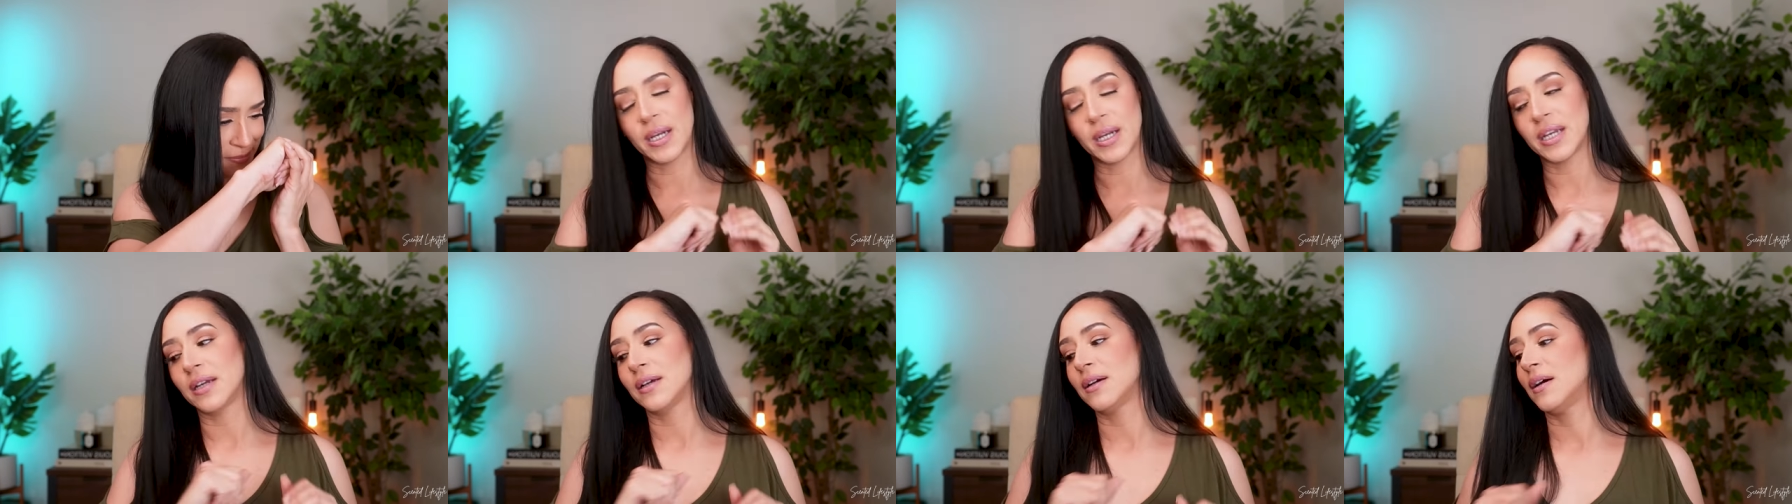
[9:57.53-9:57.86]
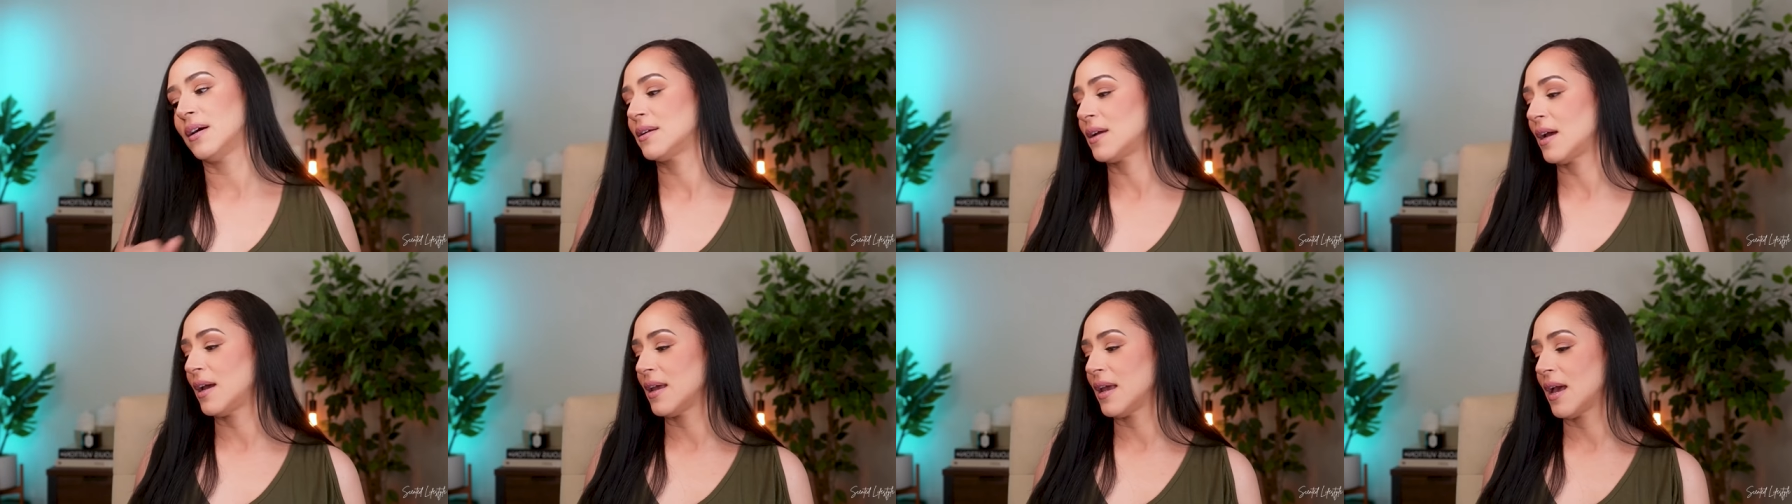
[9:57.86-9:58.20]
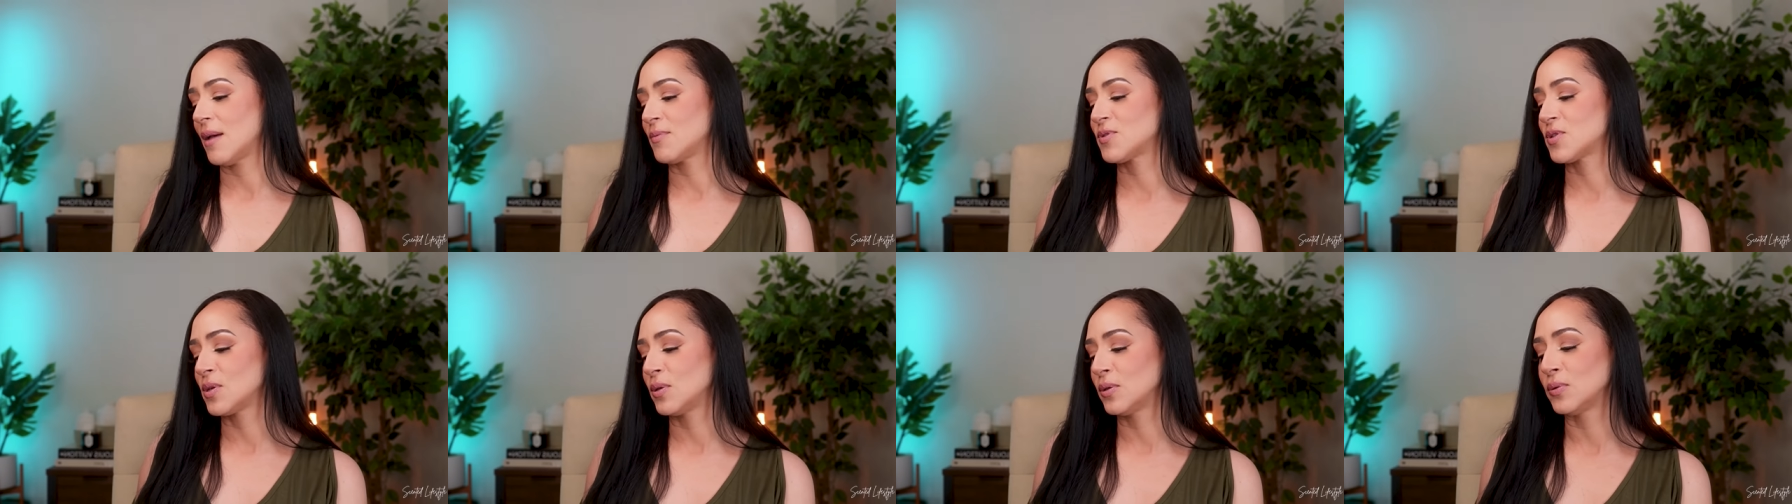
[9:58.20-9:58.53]
Oh my God,
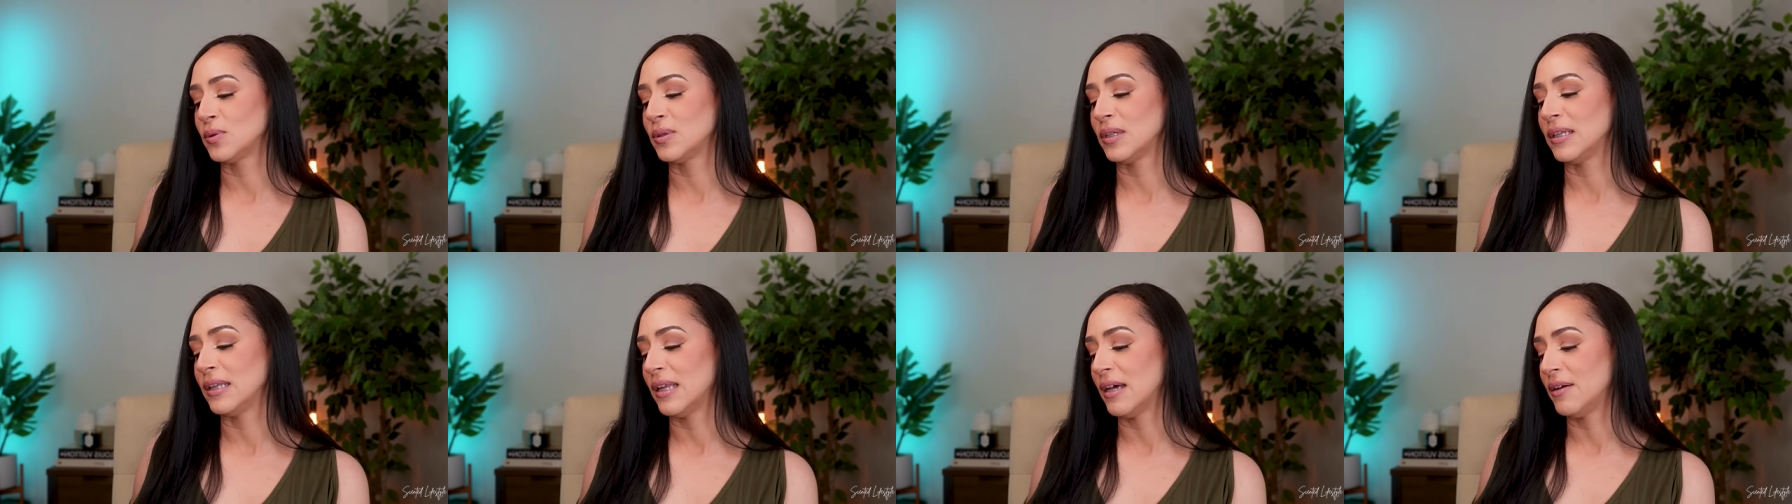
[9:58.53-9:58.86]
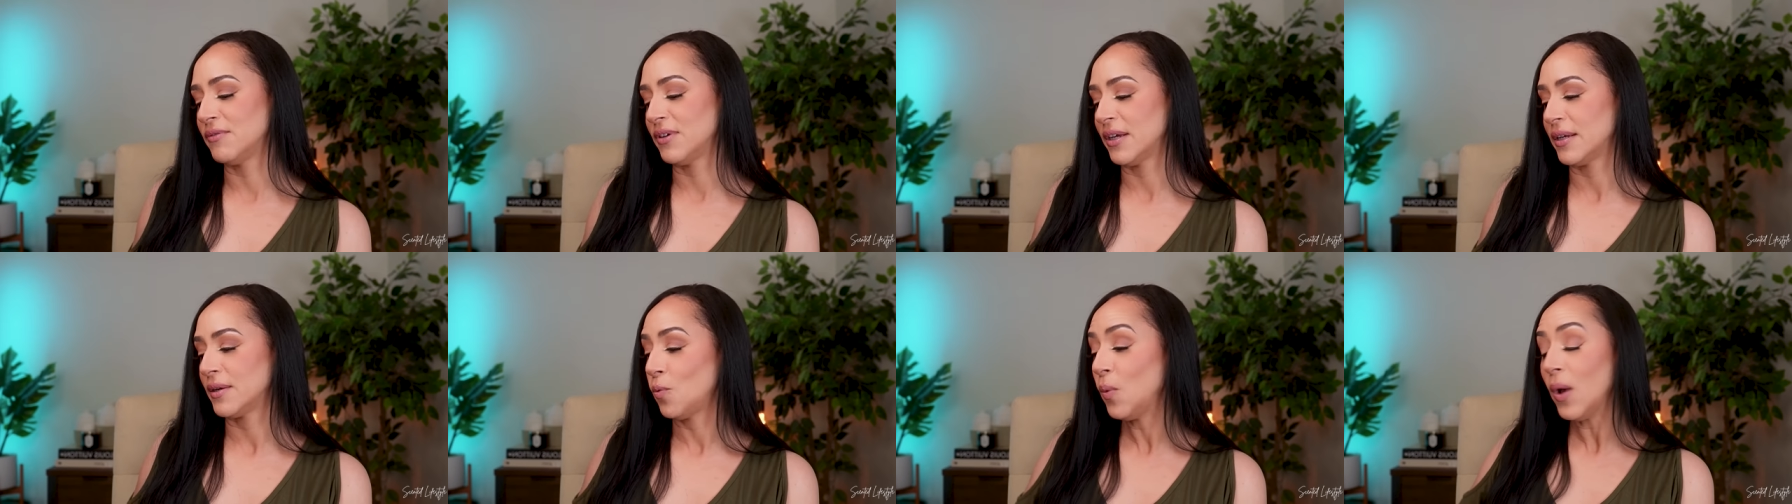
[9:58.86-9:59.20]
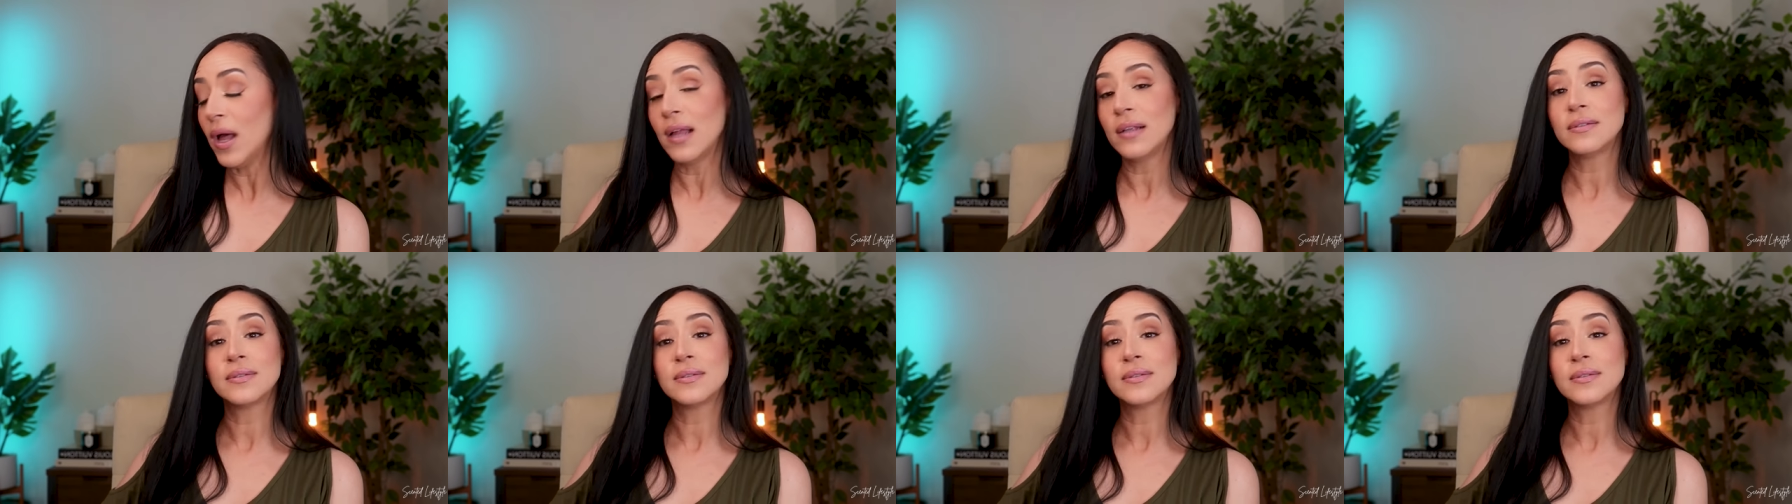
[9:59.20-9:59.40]
I absolutely love it.